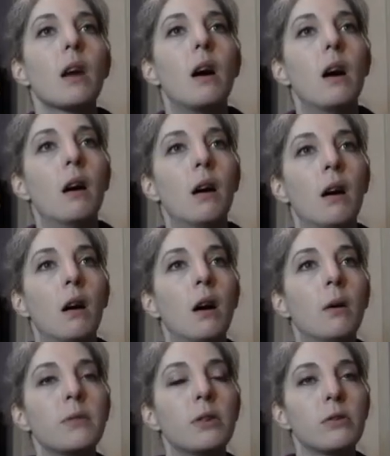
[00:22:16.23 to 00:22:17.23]

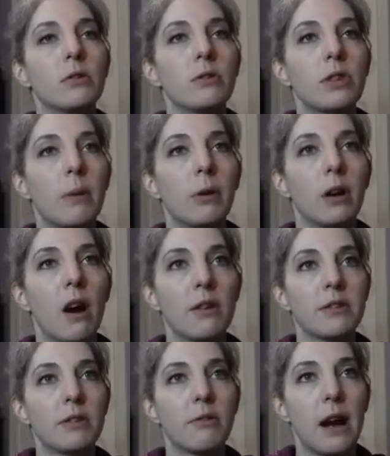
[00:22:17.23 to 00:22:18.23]
Delusional Jabber,
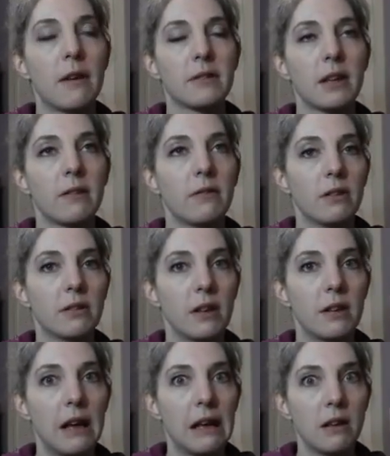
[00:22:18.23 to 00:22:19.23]
arts and crafts. I have not
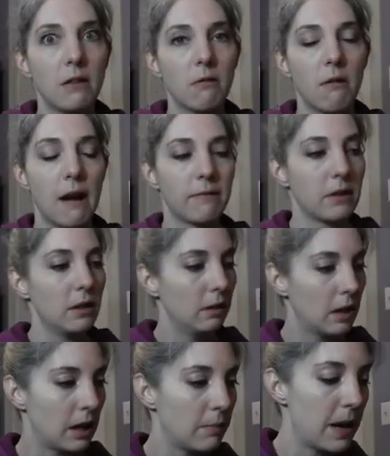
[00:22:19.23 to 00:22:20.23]
done any other crafting.
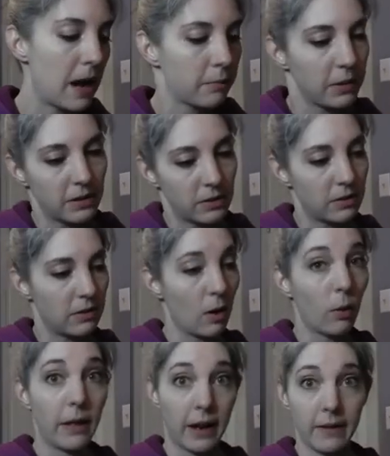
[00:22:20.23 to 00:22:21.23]
I am happy,
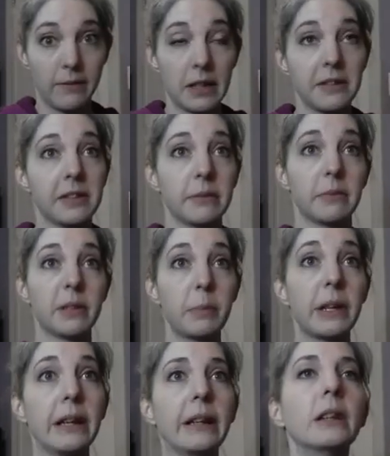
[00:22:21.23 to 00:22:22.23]
though, that I've done some
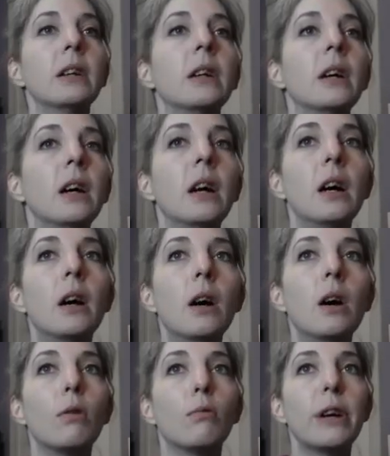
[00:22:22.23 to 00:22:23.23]
spinning.
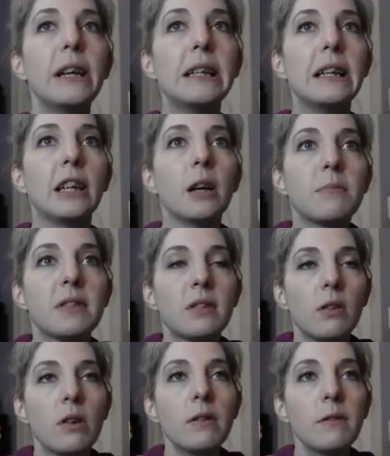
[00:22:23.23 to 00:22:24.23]
Reading, I'm
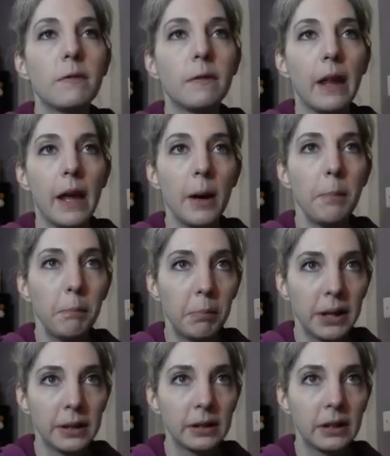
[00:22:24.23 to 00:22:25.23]
still on Flip
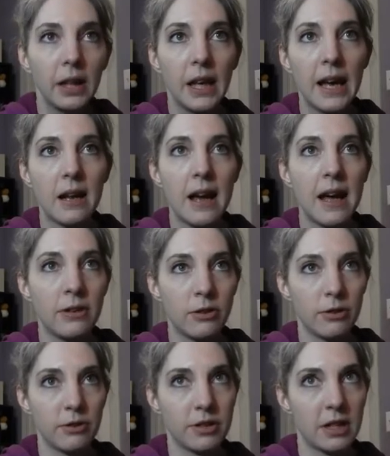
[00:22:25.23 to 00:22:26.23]
and
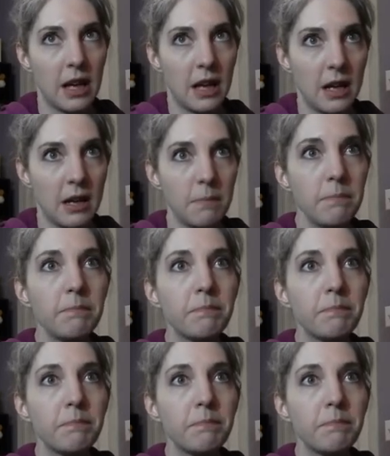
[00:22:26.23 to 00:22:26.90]
Ender's Game.